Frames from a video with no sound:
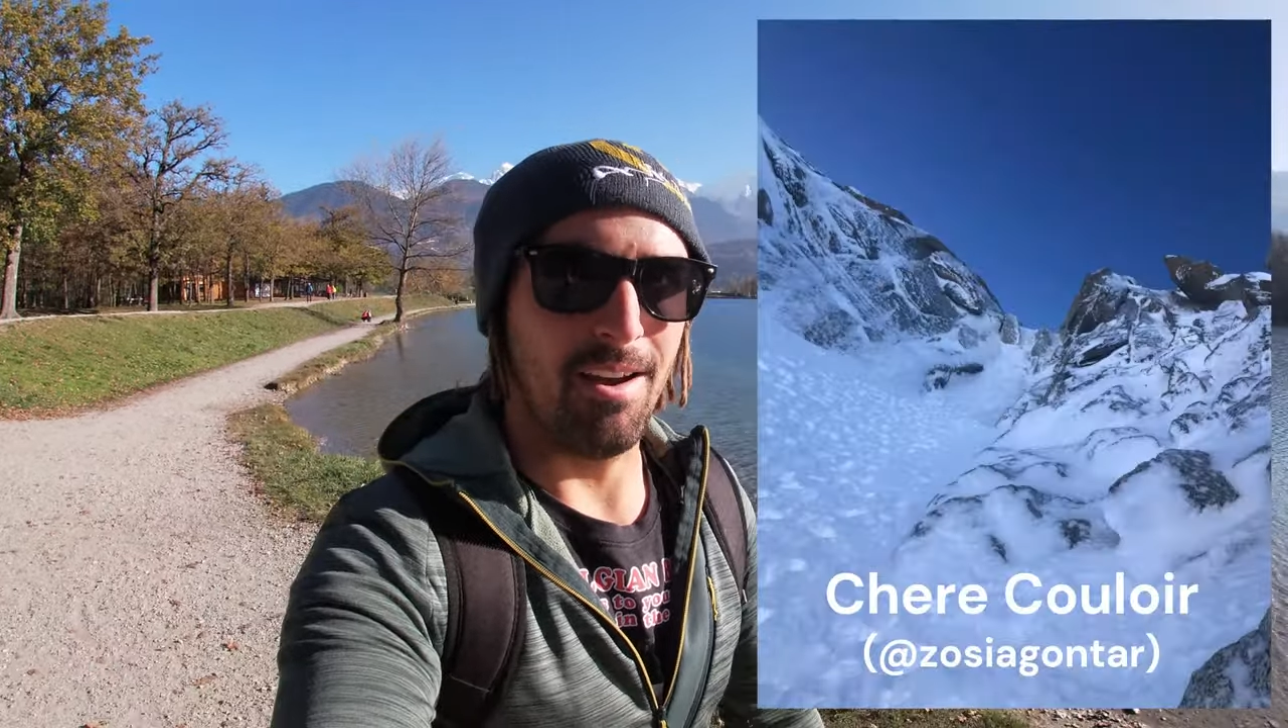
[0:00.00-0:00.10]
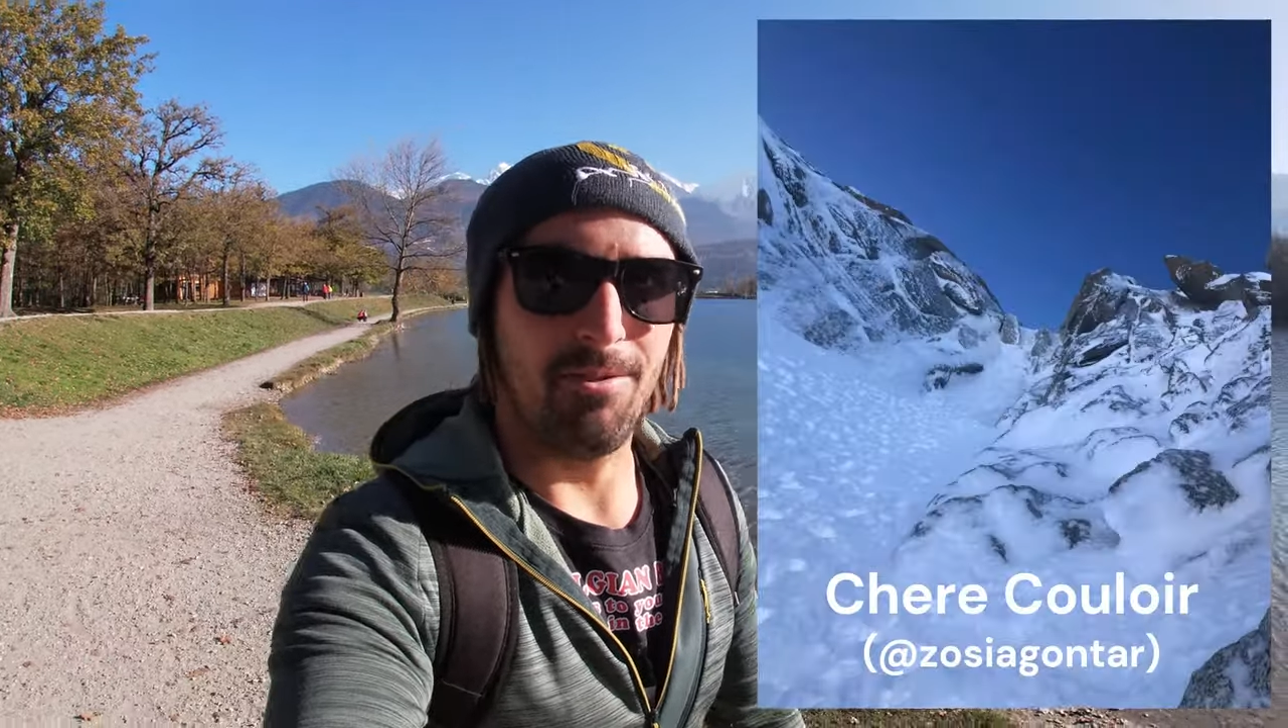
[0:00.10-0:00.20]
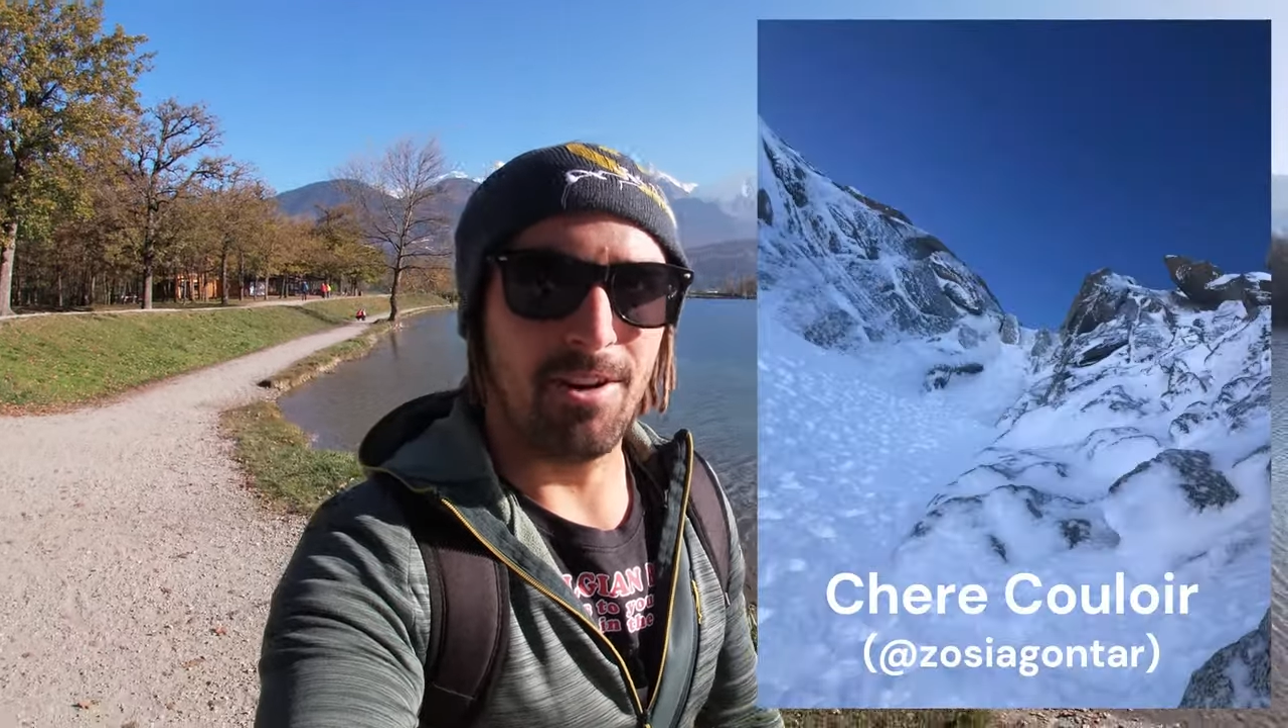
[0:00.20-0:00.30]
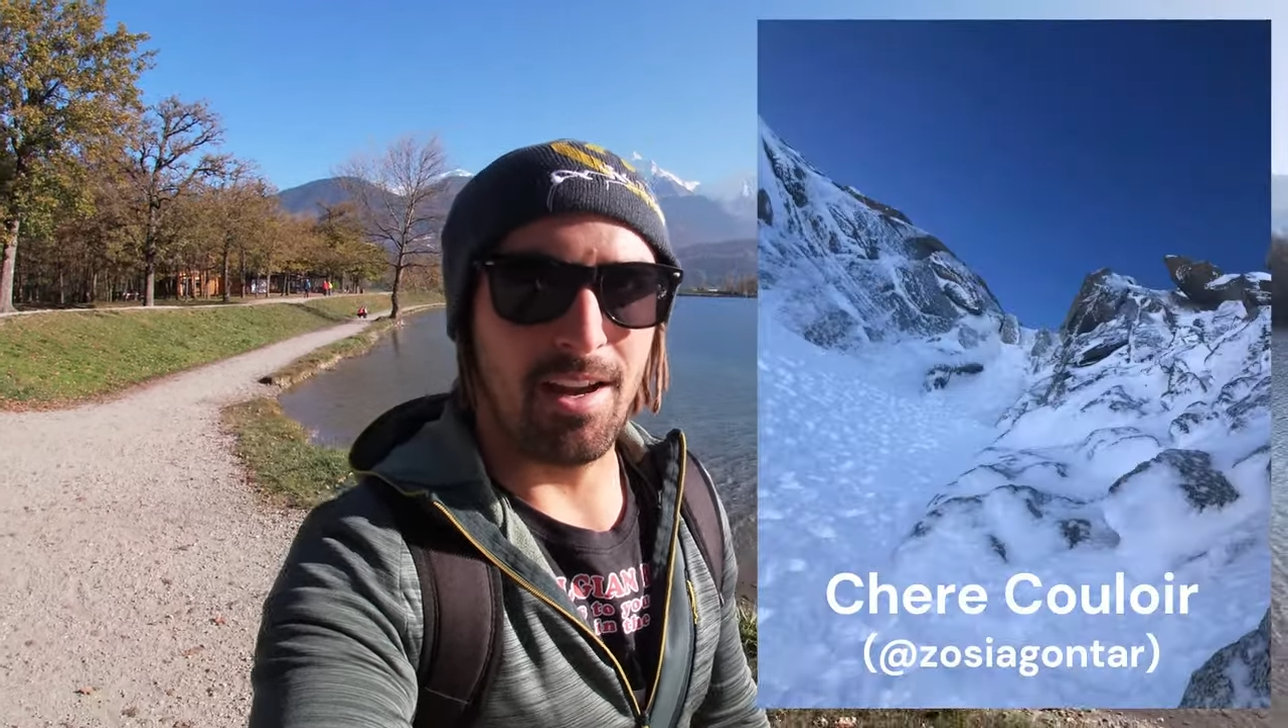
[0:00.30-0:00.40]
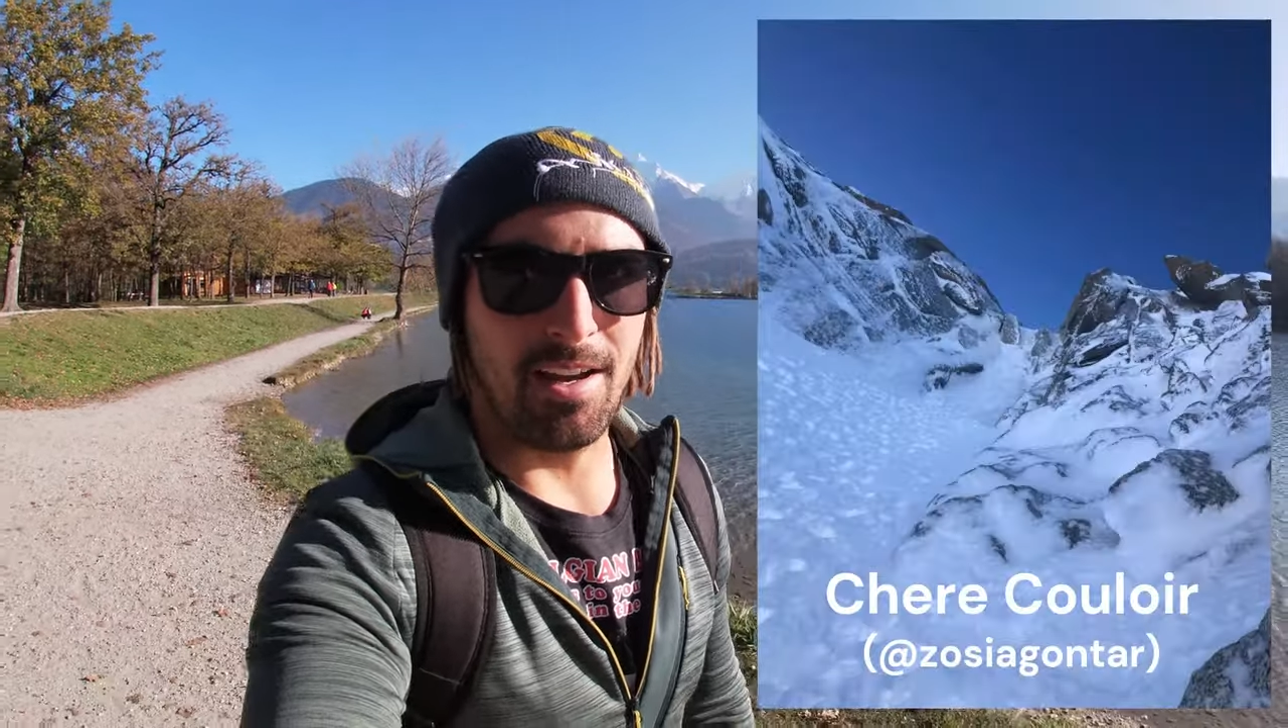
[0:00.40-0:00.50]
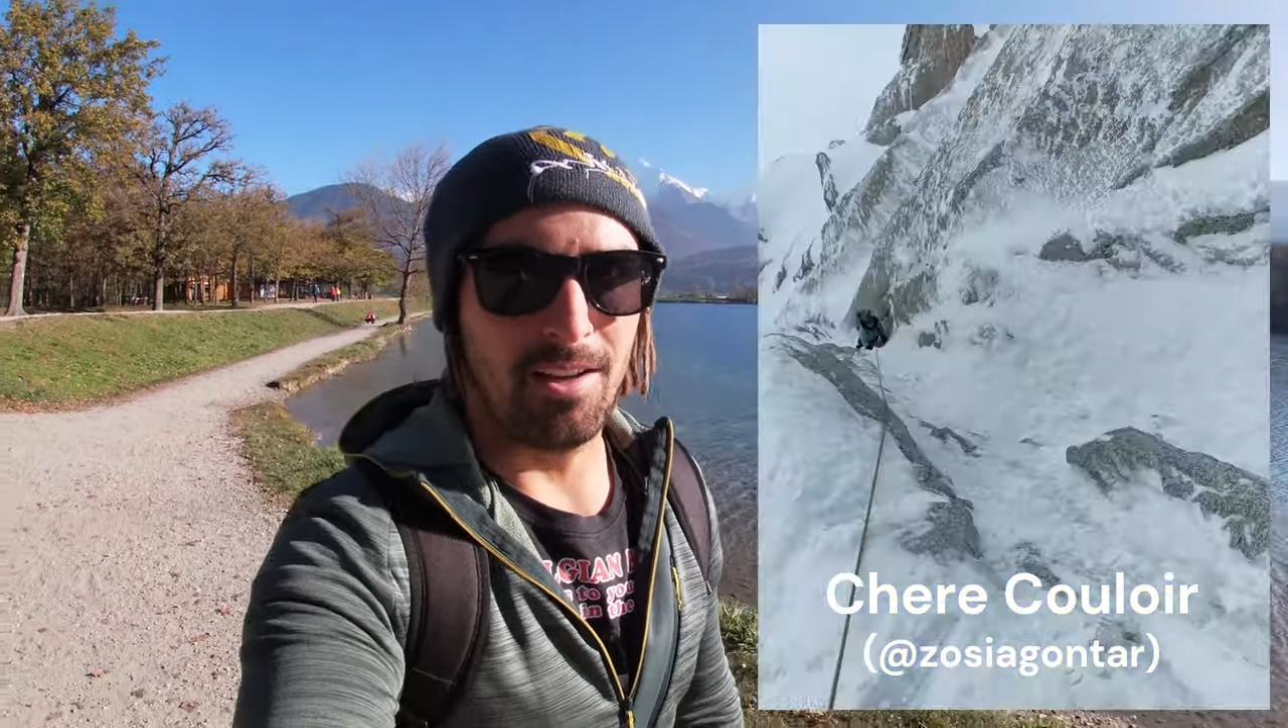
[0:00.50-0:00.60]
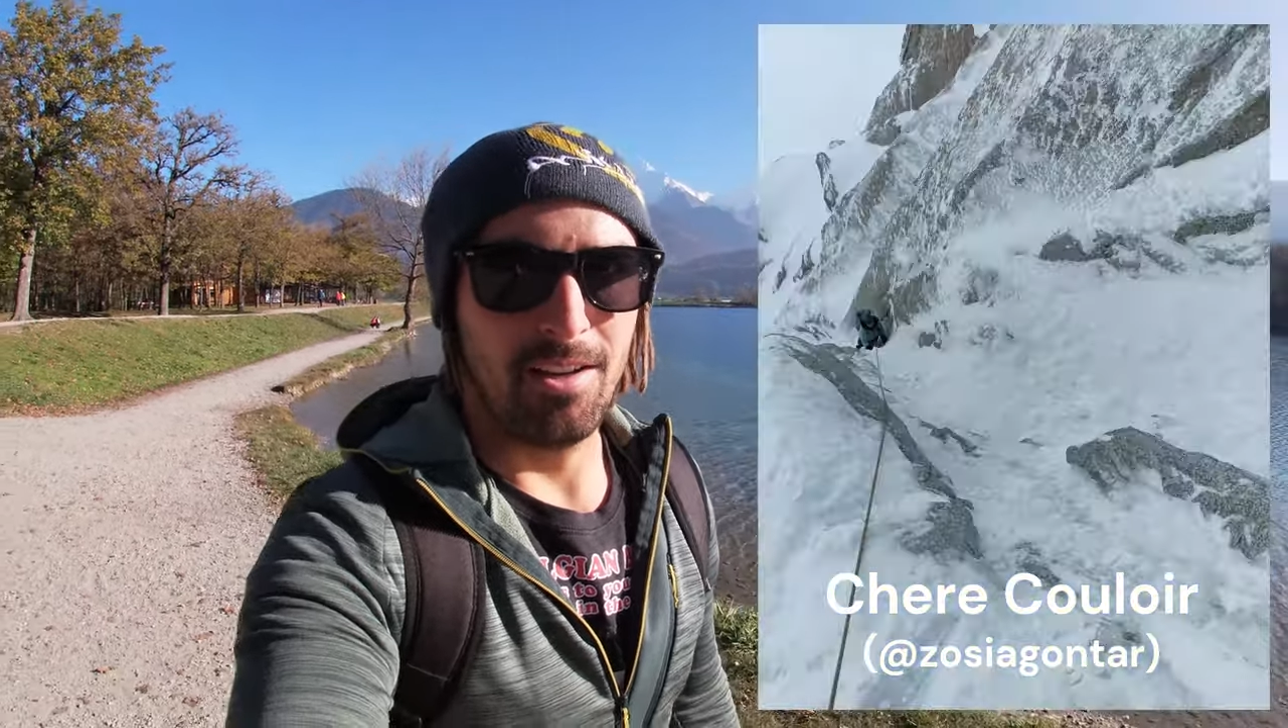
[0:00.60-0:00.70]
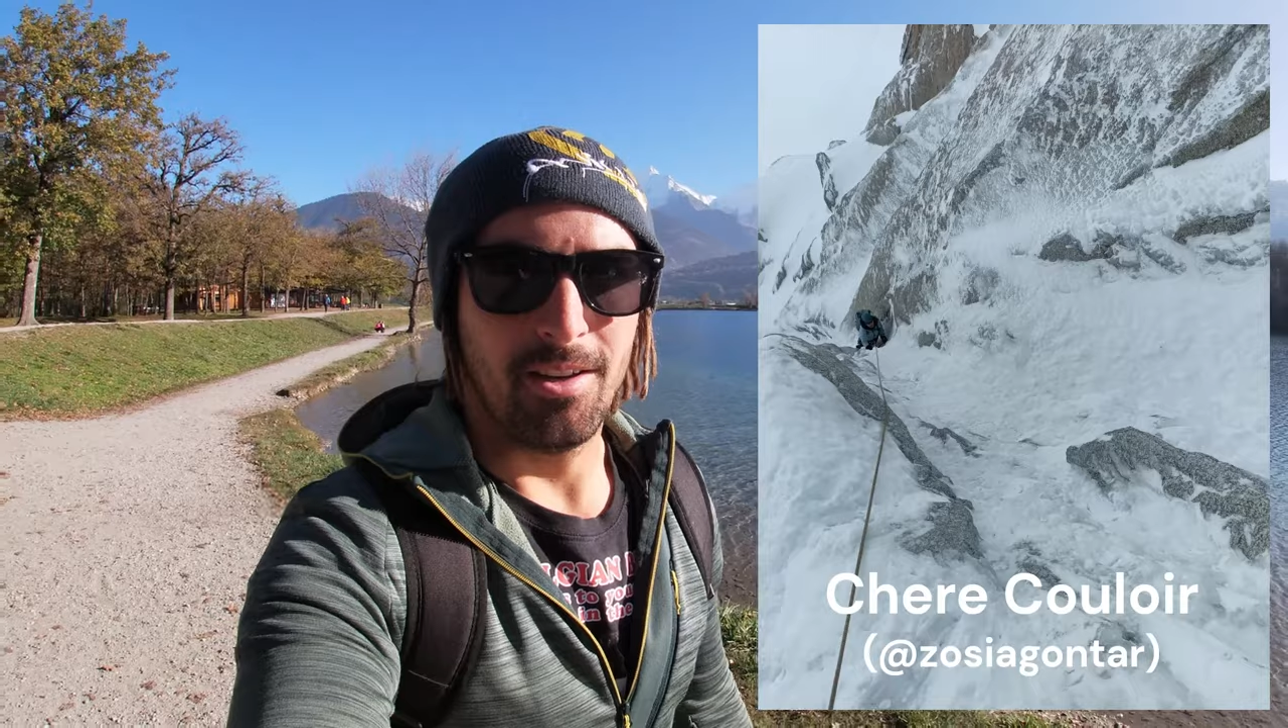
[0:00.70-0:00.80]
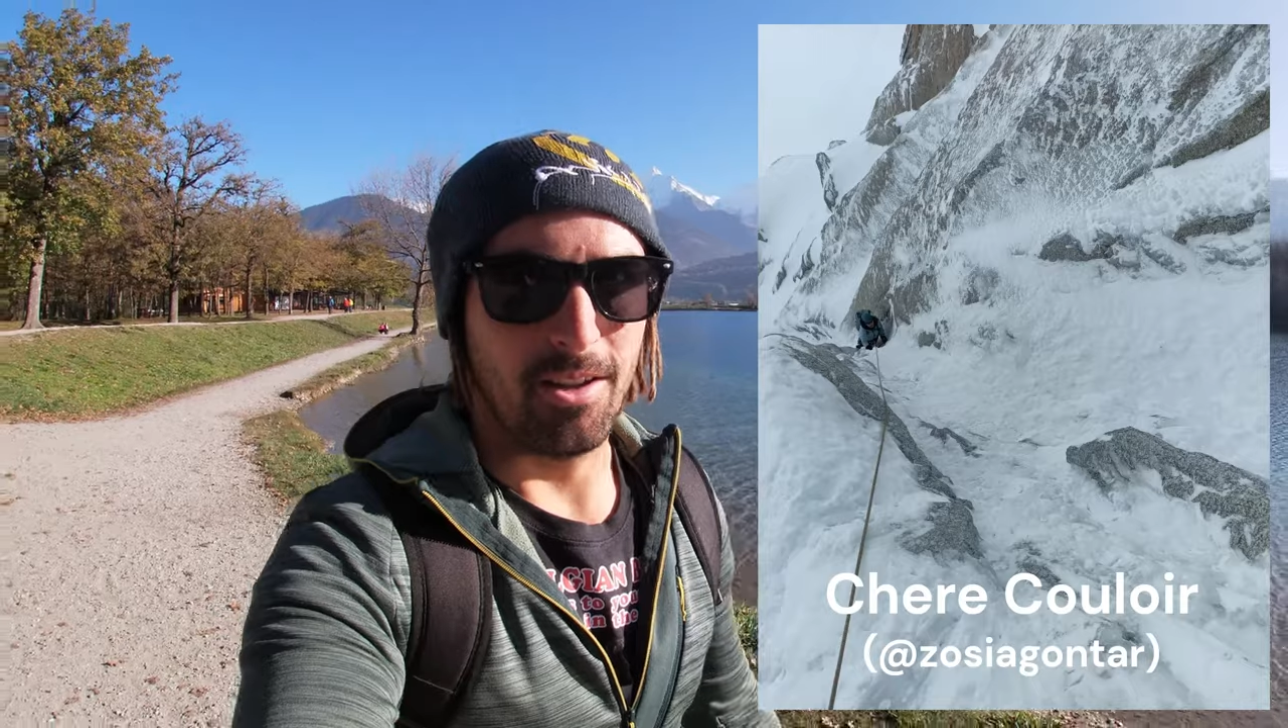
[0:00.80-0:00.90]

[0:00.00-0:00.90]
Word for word: every day